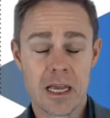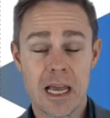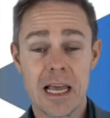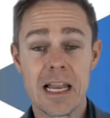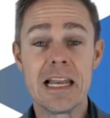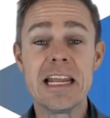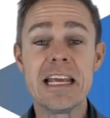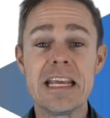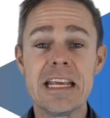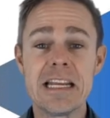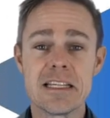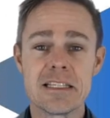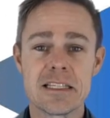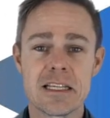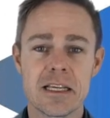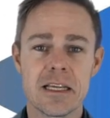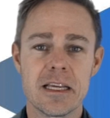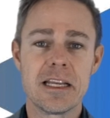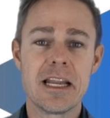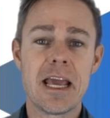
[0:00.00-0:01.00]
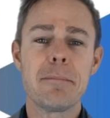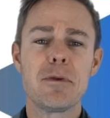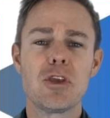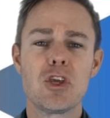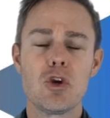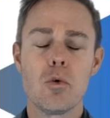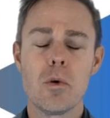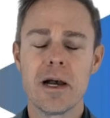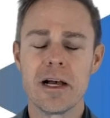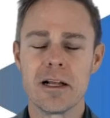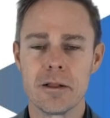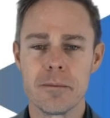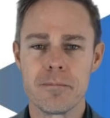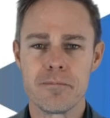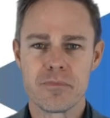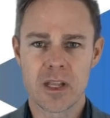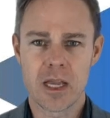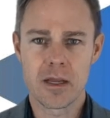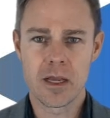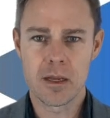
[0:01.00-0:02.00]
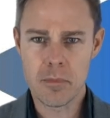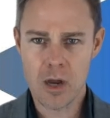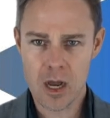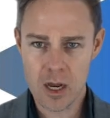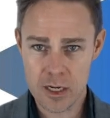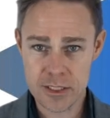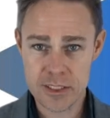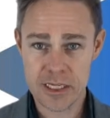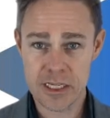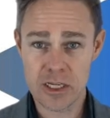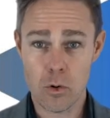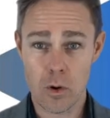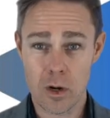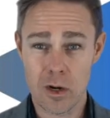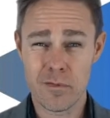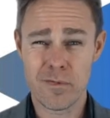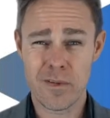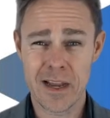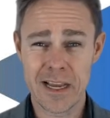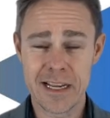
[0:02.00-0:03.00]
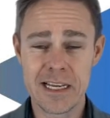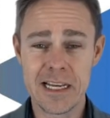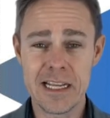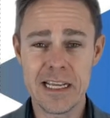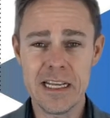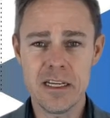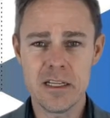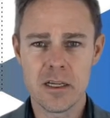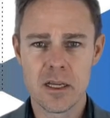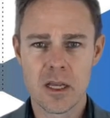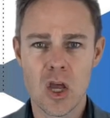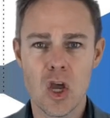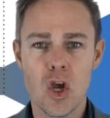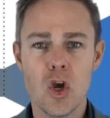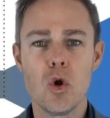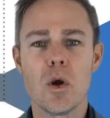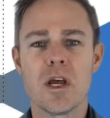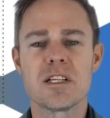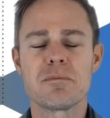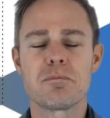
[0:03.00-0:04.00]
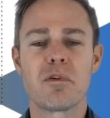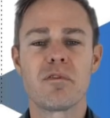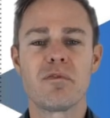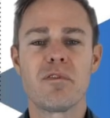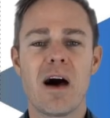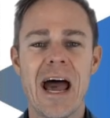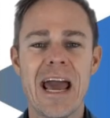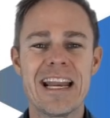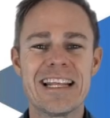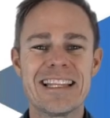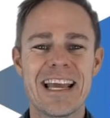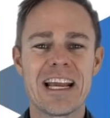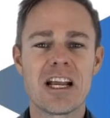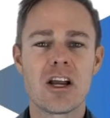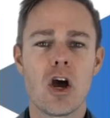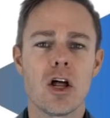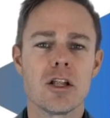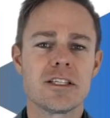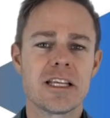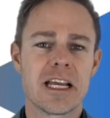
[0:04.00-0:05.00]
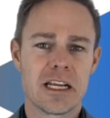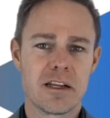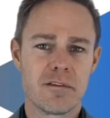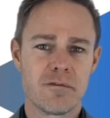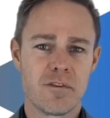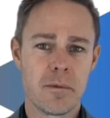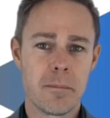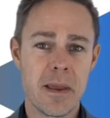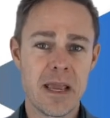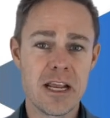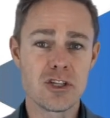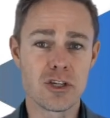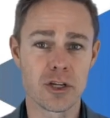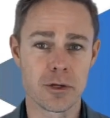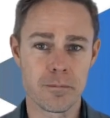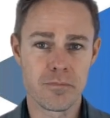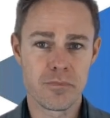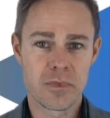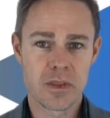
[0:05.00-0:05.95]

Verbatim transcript: A lead is a, an MQL, a marketing qualified lead, who has provided their contact information.